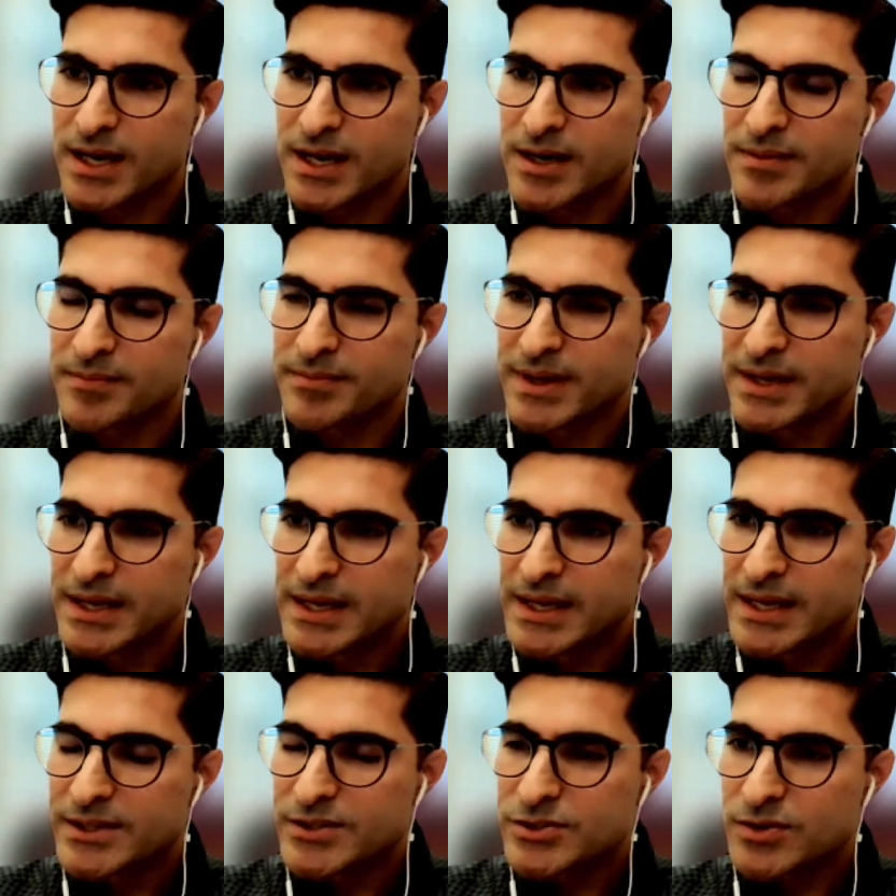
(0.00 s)

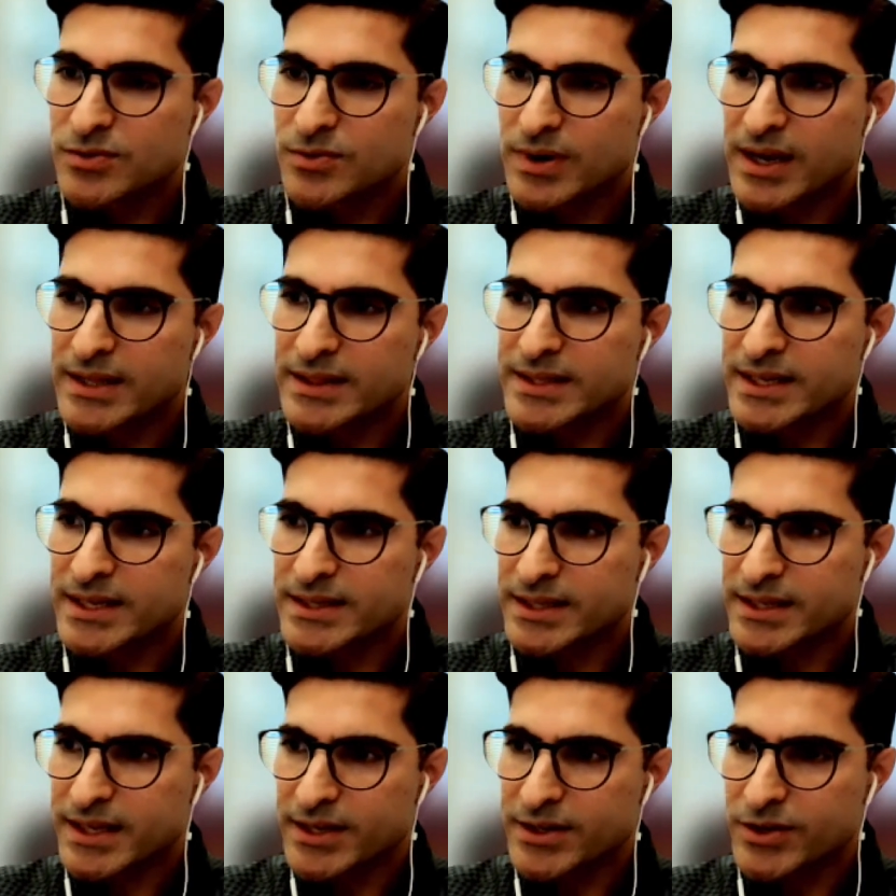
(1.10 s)
And then
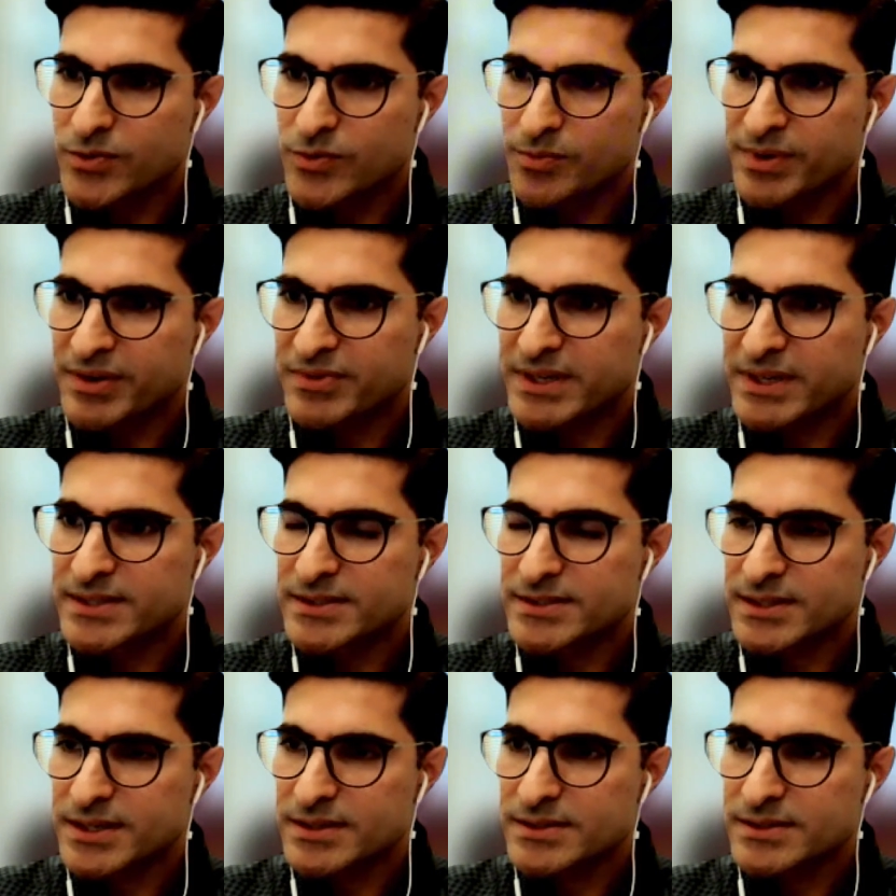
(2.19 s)
can you briefly
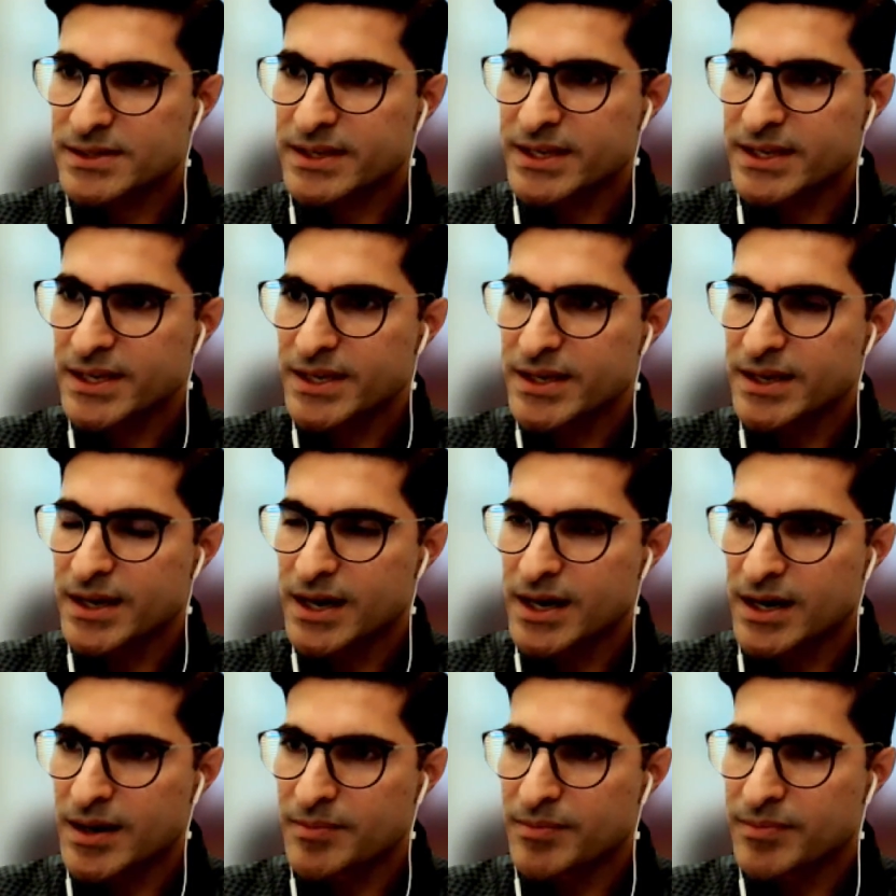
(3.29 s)
discuss the key
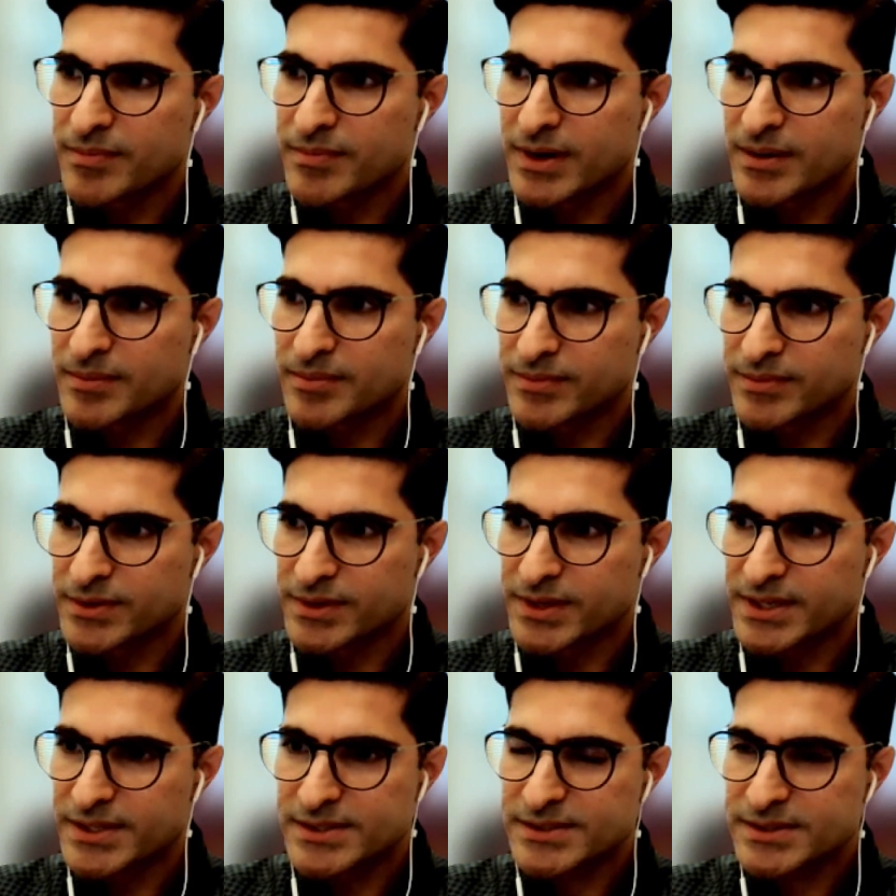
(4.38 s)

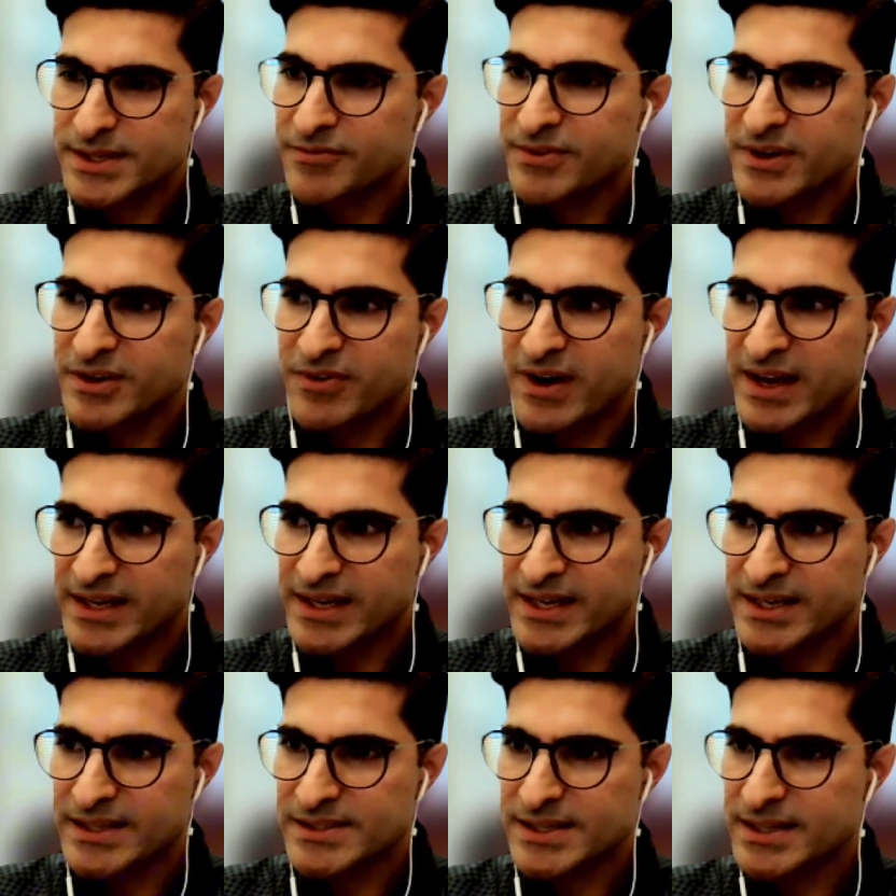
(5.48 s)
safety
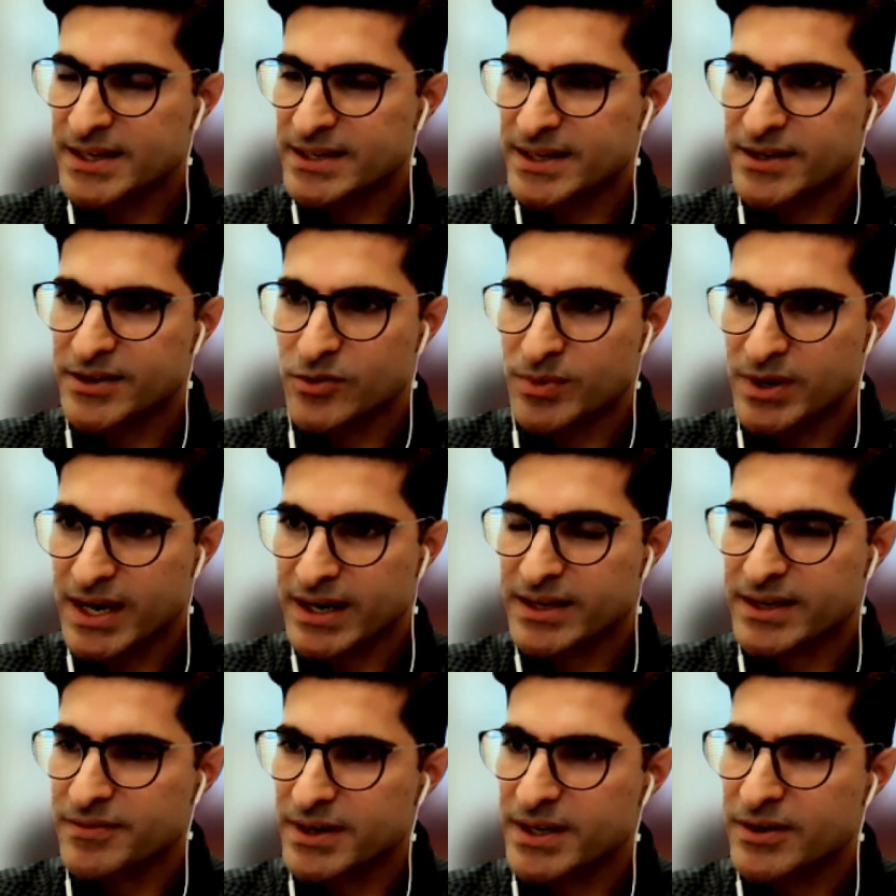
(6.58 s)
findings and anti-tumor
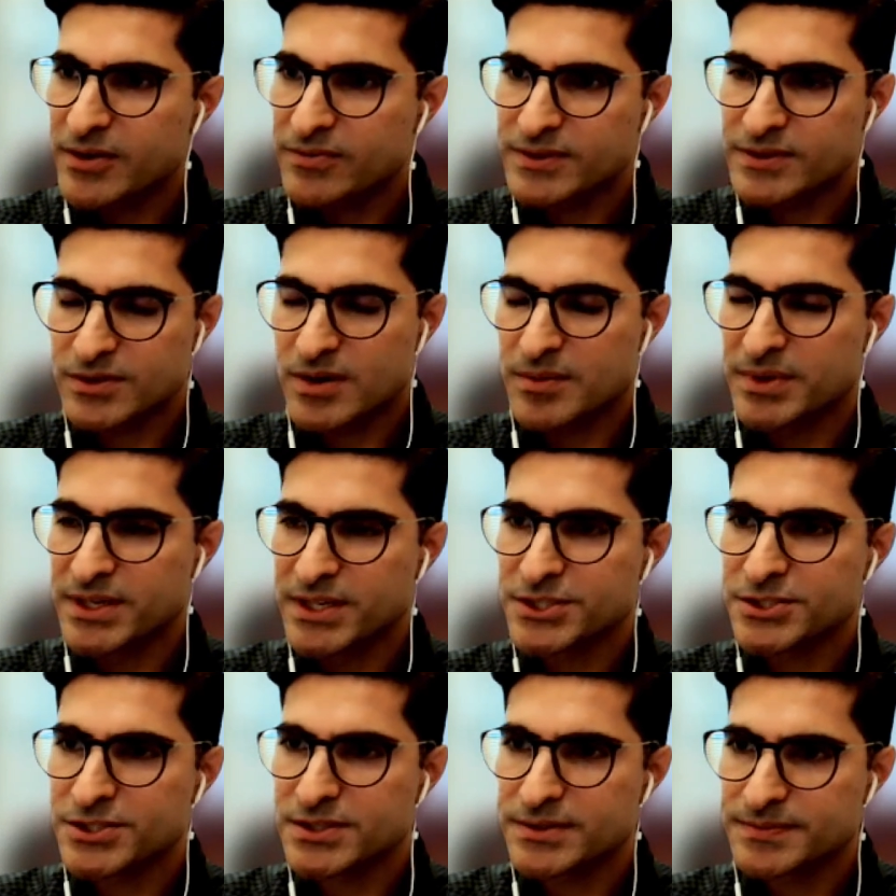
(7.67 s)
activity of this
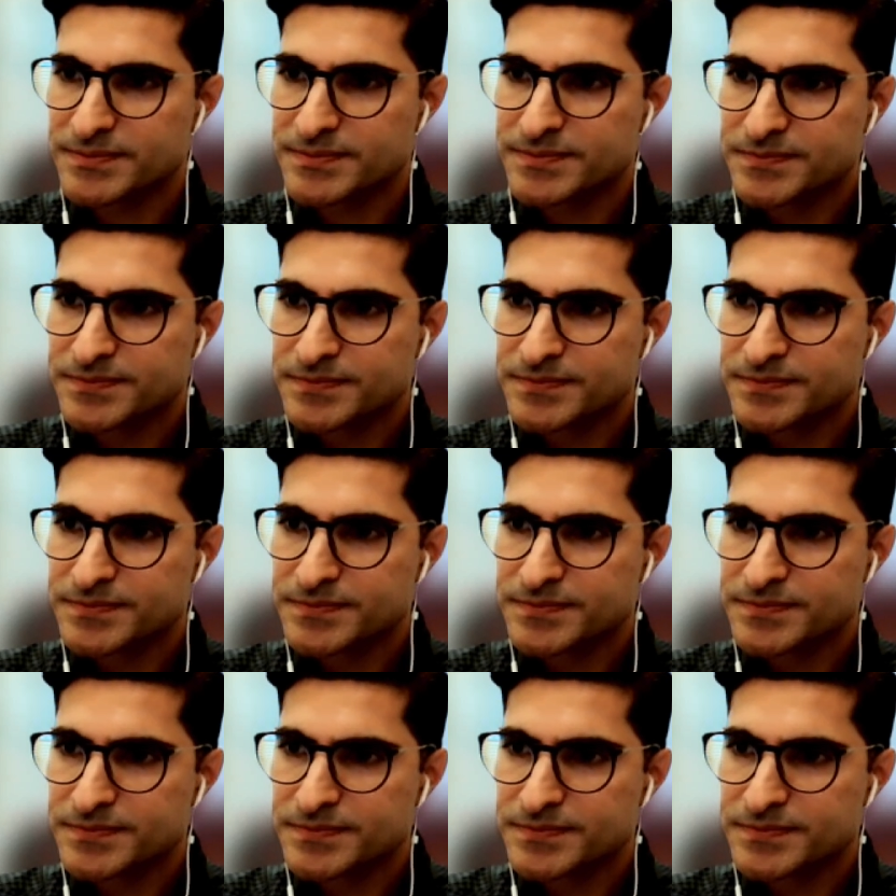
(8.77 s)
combination?